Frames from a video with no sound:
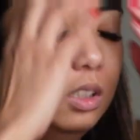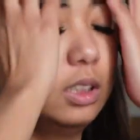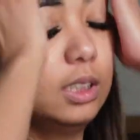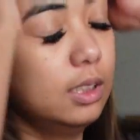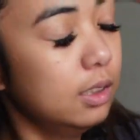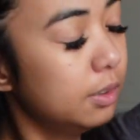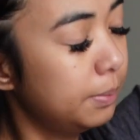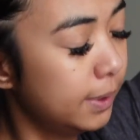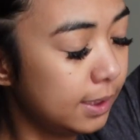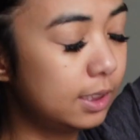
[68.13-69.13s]
Still a
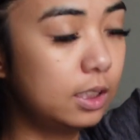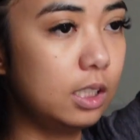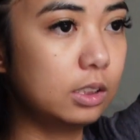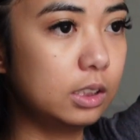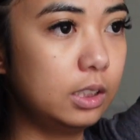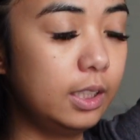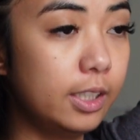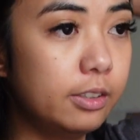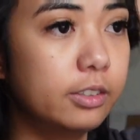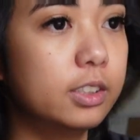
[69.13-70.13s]
bit stuck.
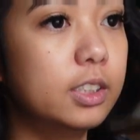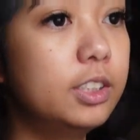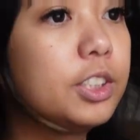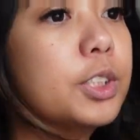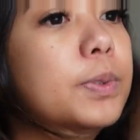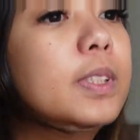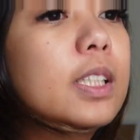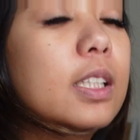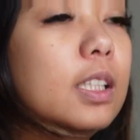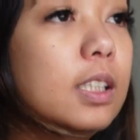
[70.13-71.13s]
I really just wanna